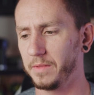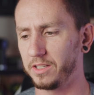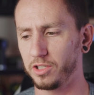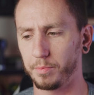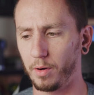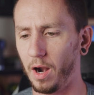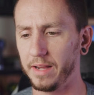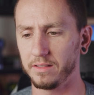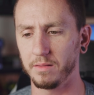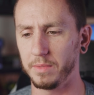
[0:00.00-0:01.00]

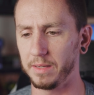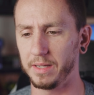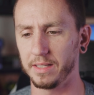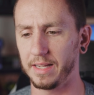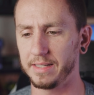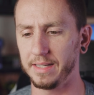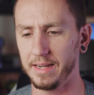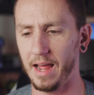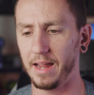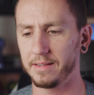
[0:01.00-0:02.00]
surprise to me because I
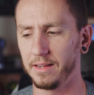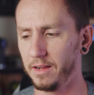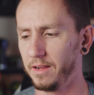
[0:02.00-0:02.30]
did not